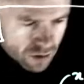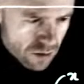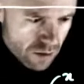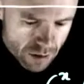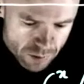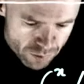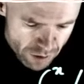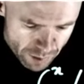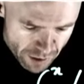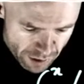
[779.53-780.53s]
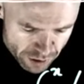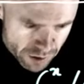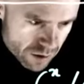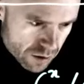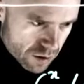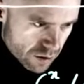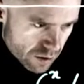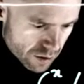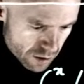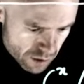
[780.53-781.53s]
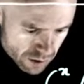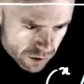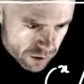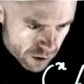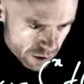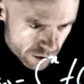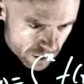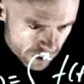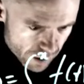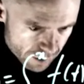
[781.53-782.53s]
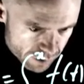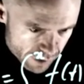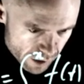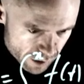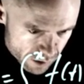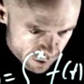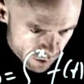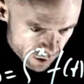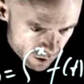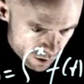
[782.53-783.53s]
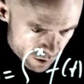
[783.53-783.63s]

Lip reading: is pretty much just f of x, right?